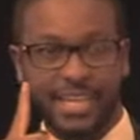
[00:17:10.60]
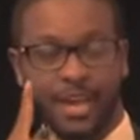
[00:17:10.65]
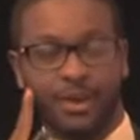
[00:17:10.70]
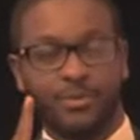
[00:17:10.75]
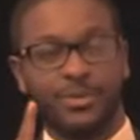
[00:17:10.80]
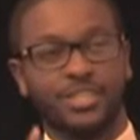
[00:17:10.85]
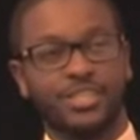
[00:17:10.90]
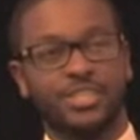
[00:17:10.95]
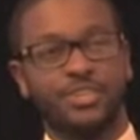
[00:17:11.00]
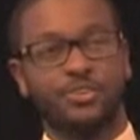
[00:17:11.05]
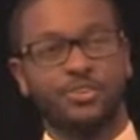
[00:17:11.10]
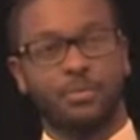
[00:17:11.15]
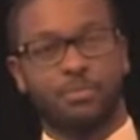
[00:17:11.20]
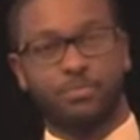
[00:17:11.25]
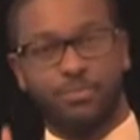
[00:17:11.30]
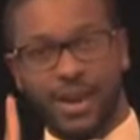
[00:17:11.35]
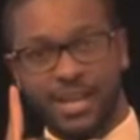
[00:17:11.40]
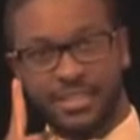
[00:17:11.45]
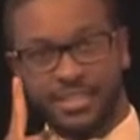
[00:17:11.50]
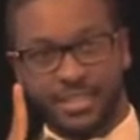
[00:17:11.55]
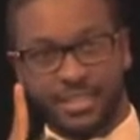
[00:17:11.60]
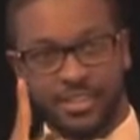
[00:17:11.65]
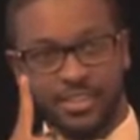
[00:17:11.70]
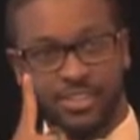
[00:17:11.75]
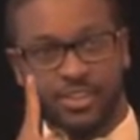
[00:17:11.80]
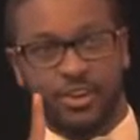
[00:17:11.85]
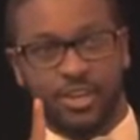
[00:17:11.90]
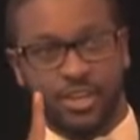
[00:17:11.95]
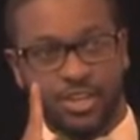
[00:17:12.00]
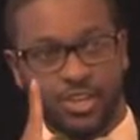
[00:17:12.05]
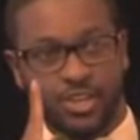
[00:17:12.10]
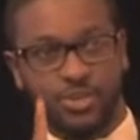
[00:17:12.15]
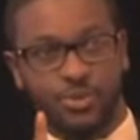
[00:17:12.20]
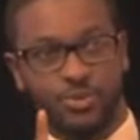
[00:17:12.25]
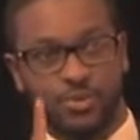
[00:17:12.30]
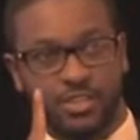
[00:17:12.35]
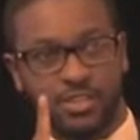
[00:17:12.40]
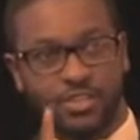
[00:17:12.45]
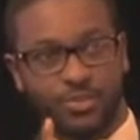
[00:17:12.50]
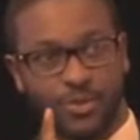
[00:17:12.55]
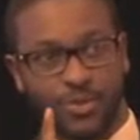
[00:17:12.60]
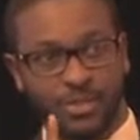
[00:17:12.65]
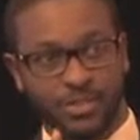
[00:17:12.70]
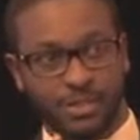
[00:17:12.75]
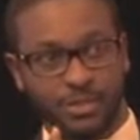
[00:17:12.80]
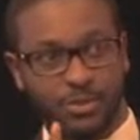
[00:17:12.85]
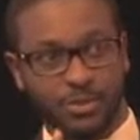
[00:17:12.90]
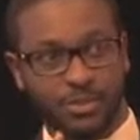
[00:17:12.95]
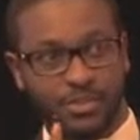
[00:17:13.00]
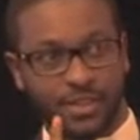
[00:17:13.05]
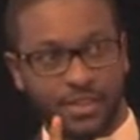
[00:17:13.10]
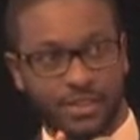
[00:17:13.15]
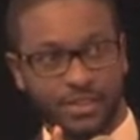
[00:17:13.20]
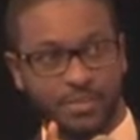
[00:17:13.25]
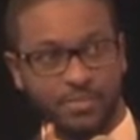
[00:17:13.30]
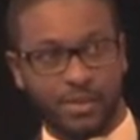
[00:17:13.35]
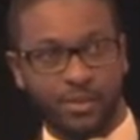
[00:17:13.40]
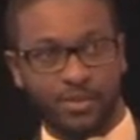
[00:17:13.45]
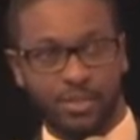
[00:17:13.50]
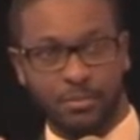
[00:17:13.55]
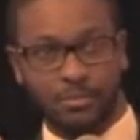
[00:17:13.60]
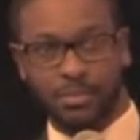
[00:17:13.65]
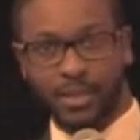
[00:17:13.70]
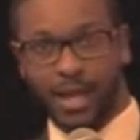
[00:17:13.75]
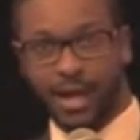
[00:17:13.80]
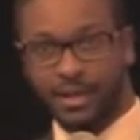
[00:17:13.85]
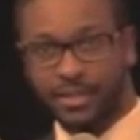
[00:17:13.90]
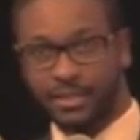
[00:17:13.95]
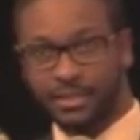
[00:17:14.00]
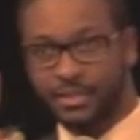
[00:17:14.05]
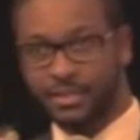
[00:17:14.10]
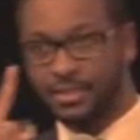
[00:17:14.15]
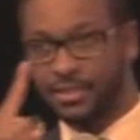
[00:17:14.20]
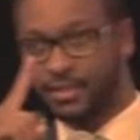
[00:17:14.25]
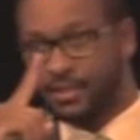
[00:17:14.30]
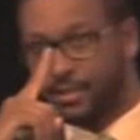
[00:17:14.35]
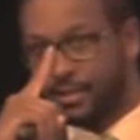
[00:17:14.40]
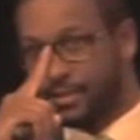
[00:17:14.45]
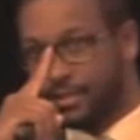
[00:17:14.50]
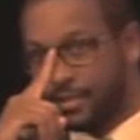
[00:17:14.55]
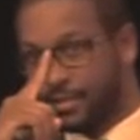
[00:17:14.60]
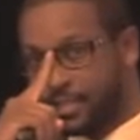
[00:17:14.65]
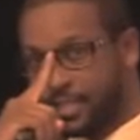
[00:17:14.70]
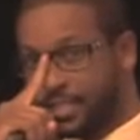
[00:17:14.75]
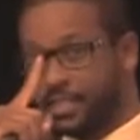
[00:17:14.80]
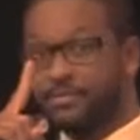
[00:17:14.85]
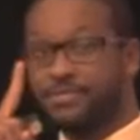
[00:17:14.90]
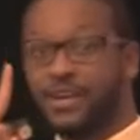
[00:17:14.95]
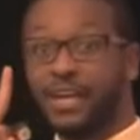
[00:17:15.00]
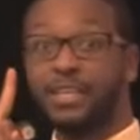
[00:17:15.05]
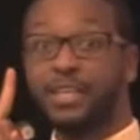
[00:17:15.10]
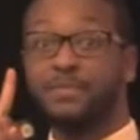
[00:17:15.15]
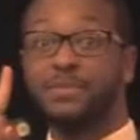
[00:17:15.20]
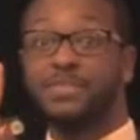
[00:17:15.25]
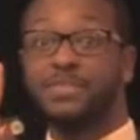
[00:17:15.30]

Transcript: guarantee you the president is going to use this resolution, this building block, to develop